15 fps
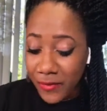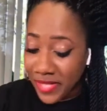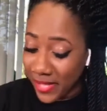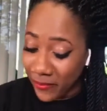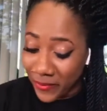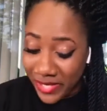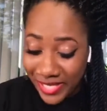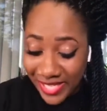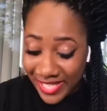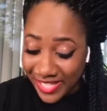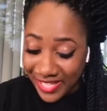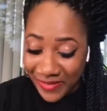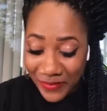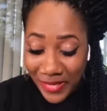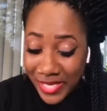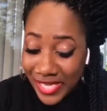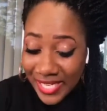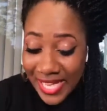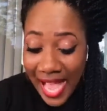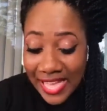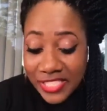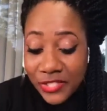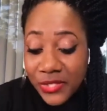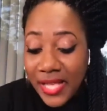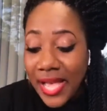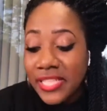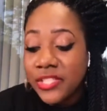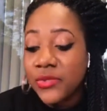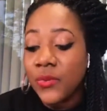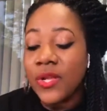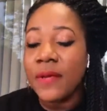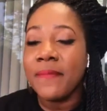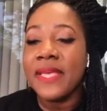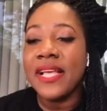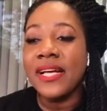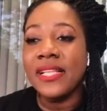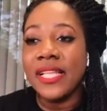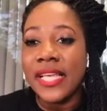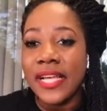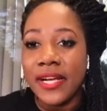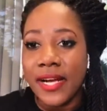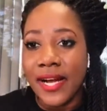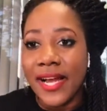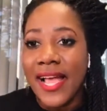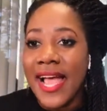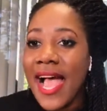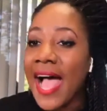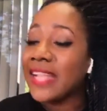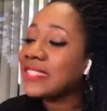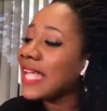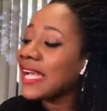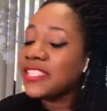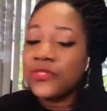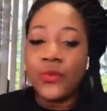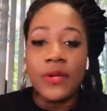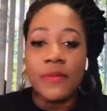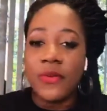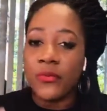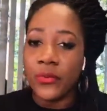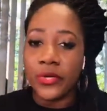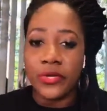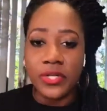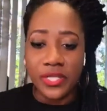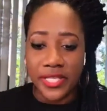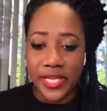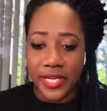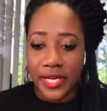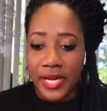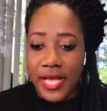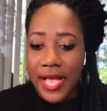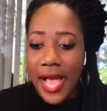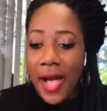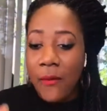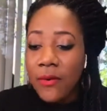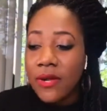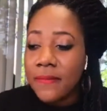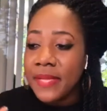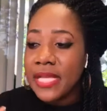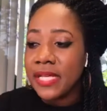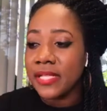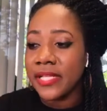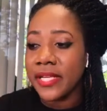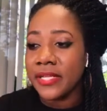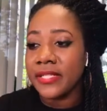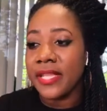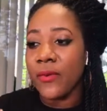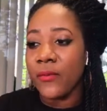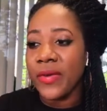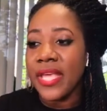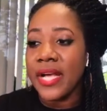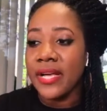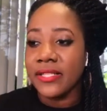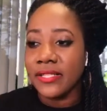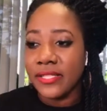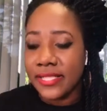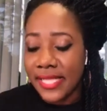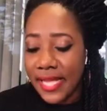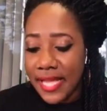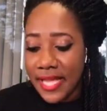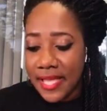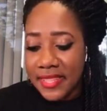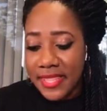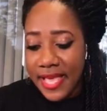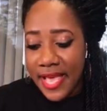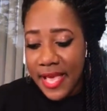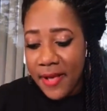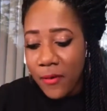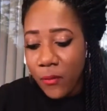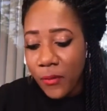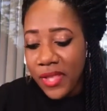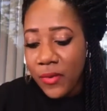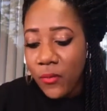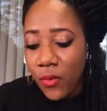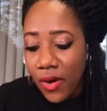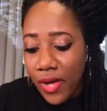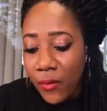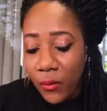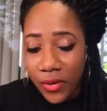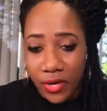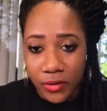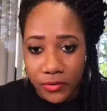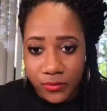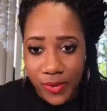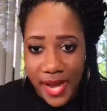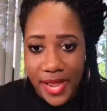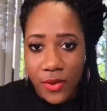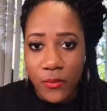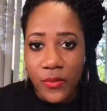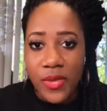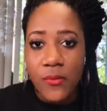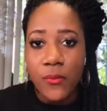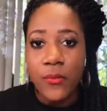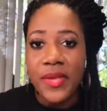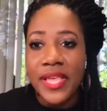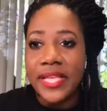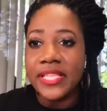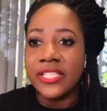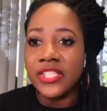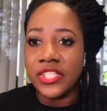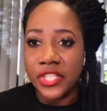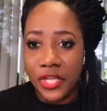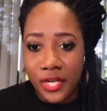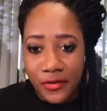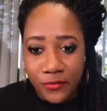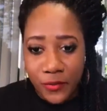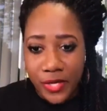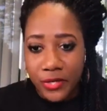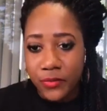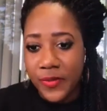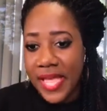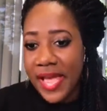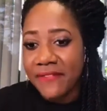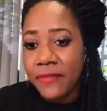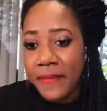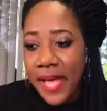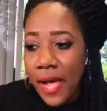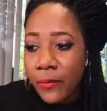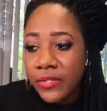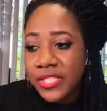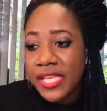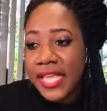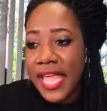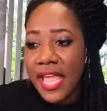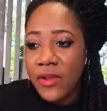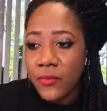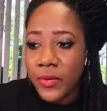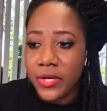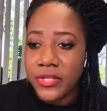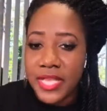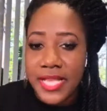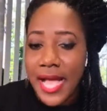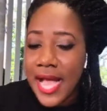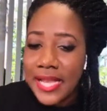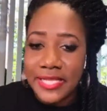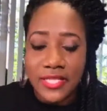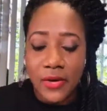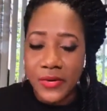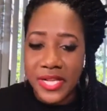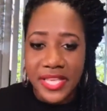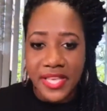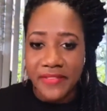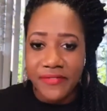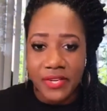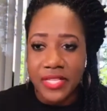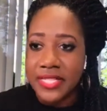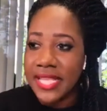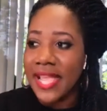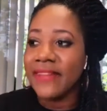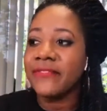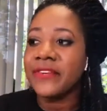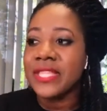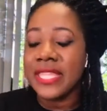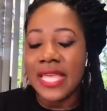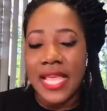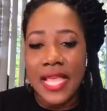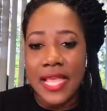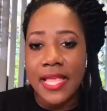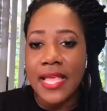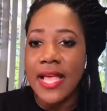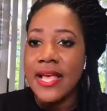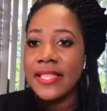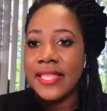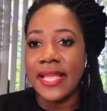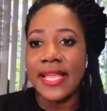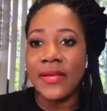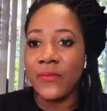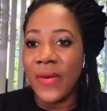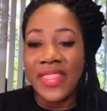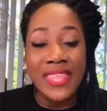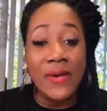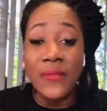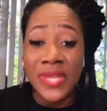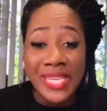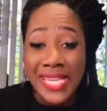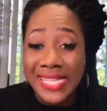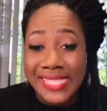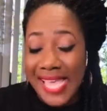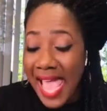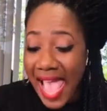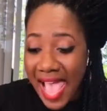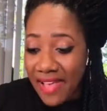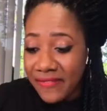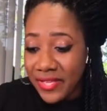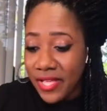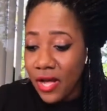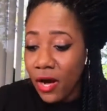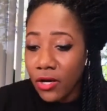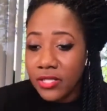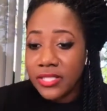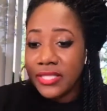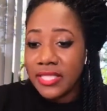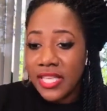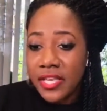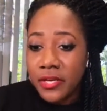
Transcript: Oh yeah, we're good. I just want to be clear. I just want to be real clear. I want to be clear that we understand that we want wealth, right? We deserve wealth. We have the power to gain wealth, and God has already given us everything that we need to have it. All the